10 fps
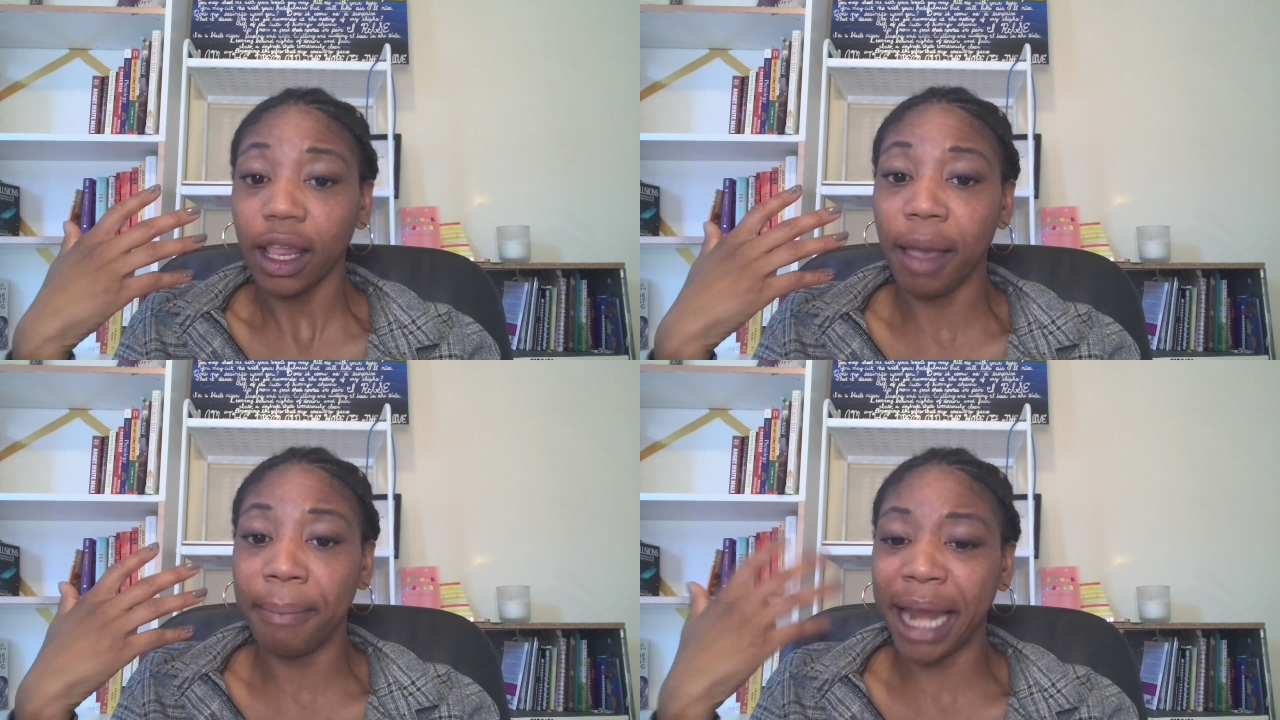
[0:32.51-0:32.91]

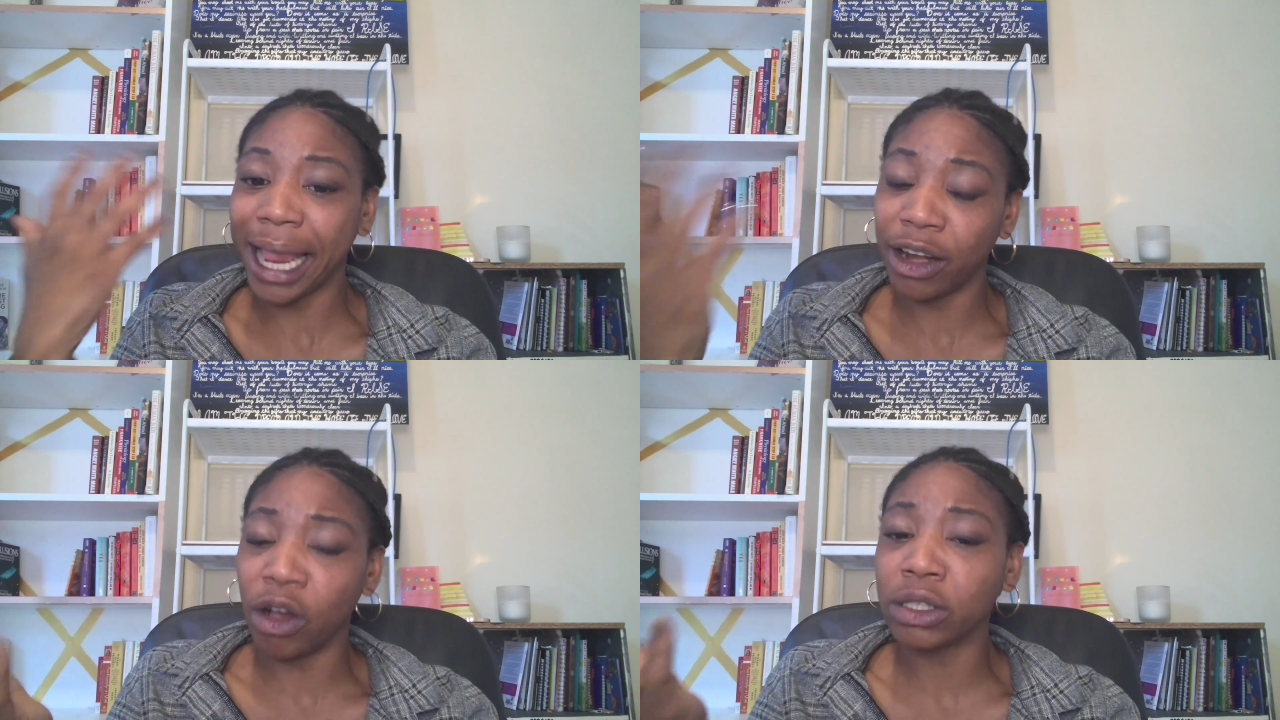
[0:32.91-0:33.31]
But I
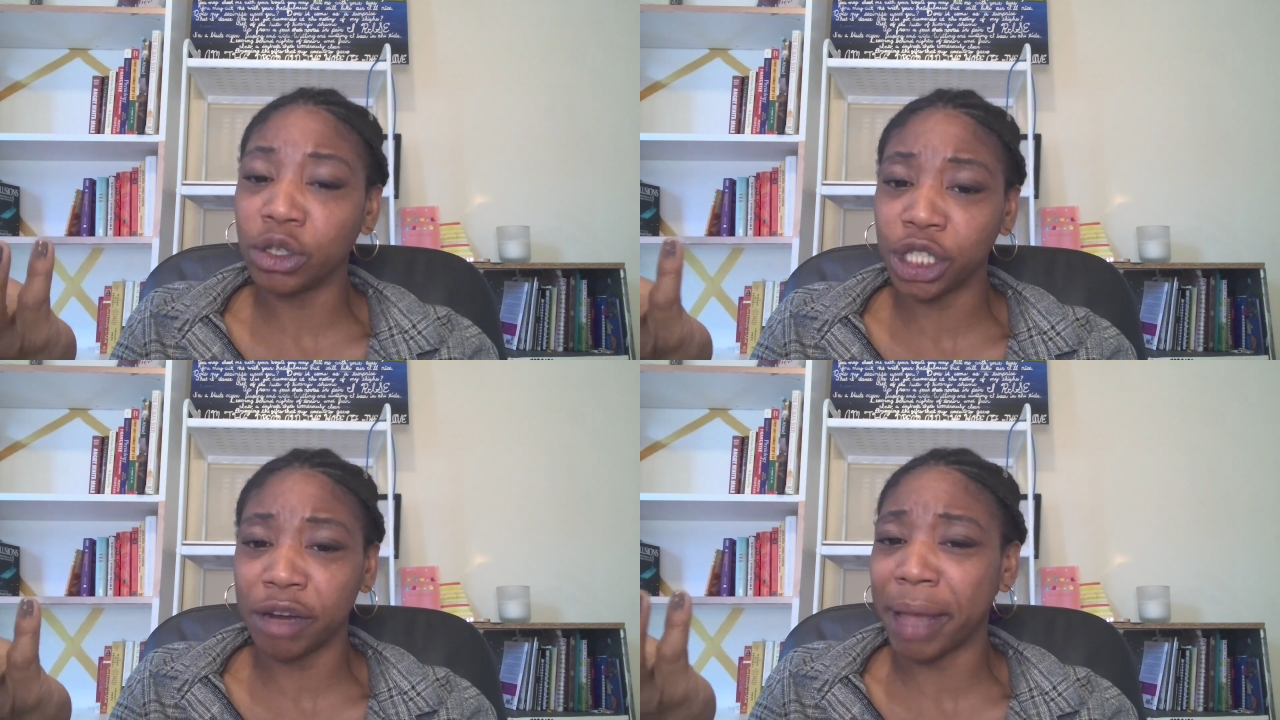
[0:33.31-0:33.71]
can also
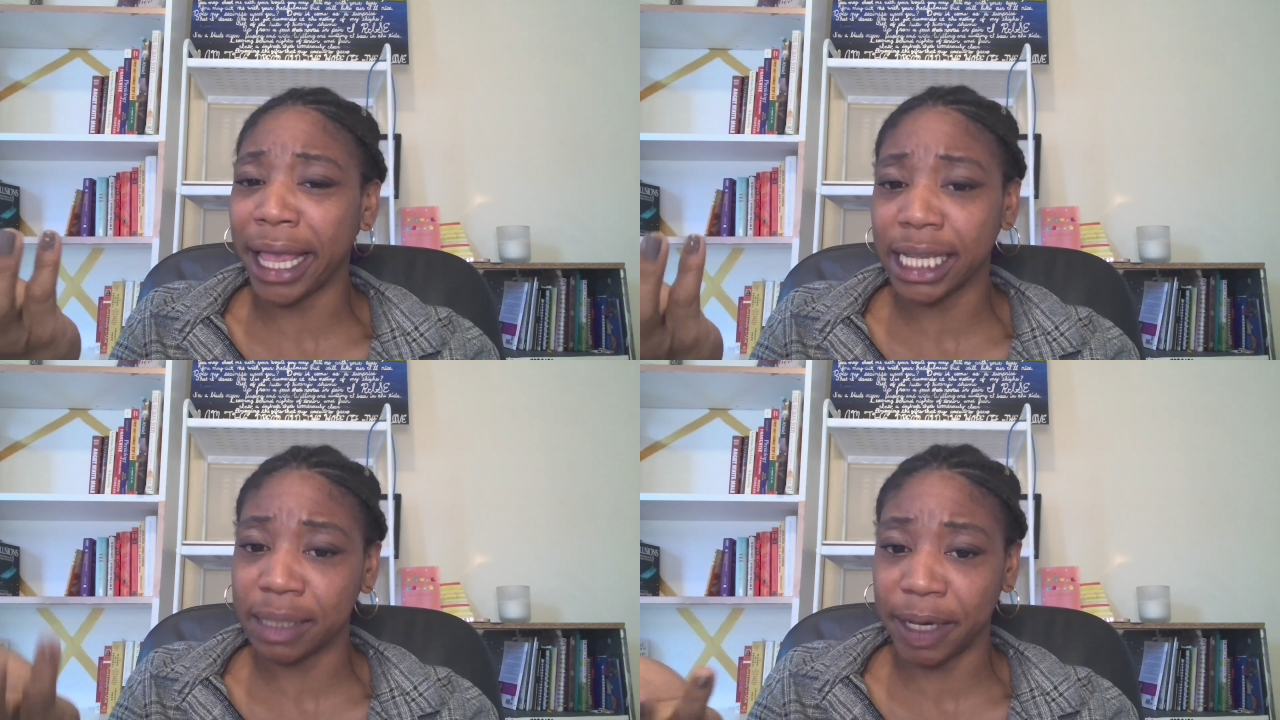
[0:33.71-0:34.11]
share my
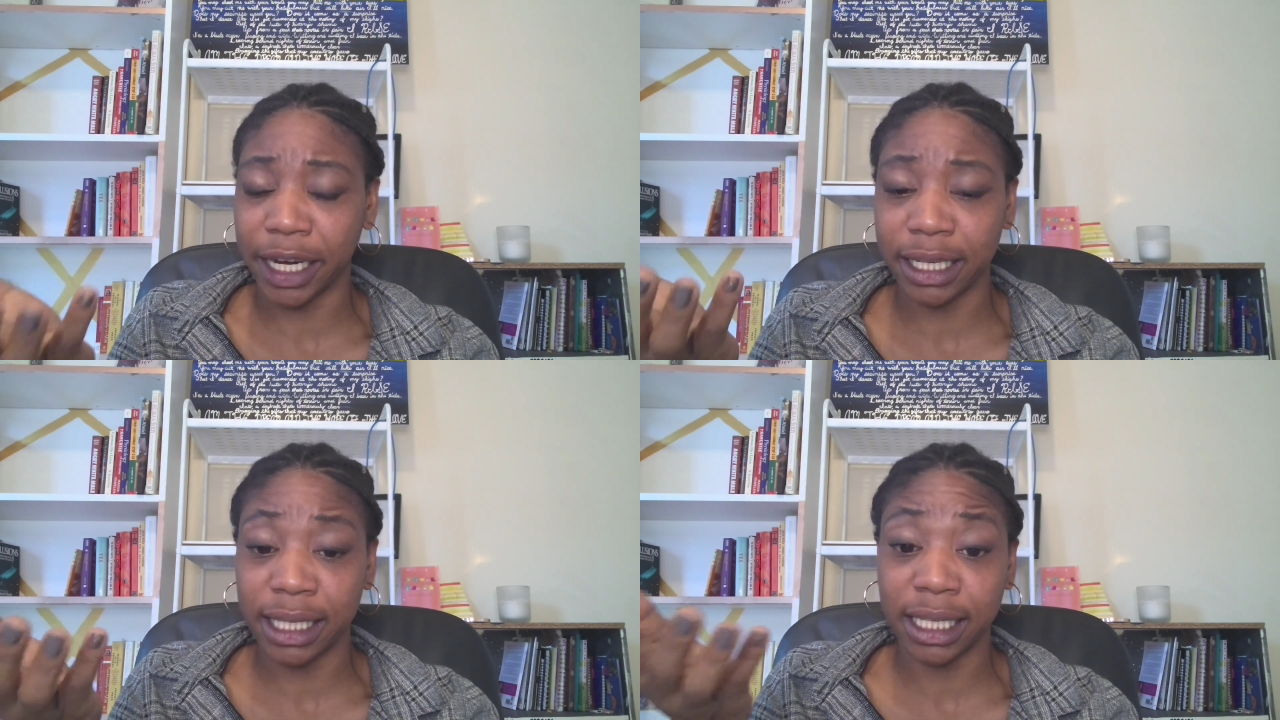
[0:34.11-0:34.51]

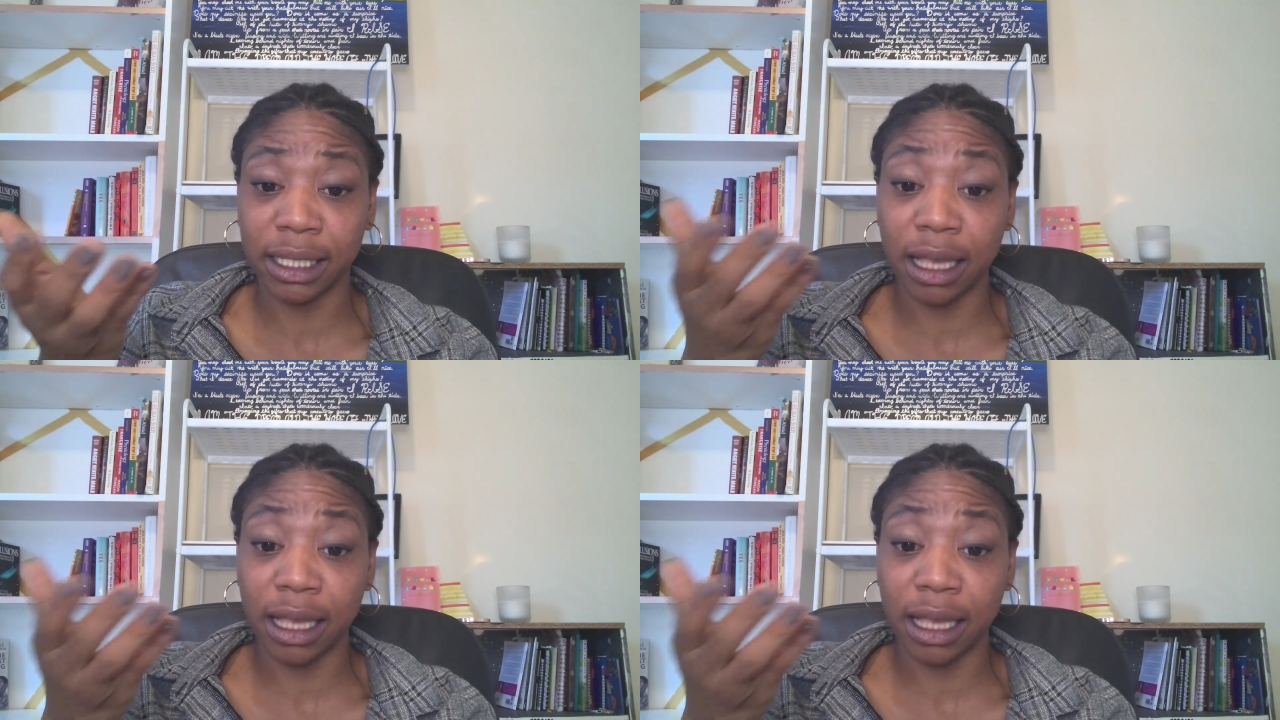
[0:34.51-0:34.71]
experiences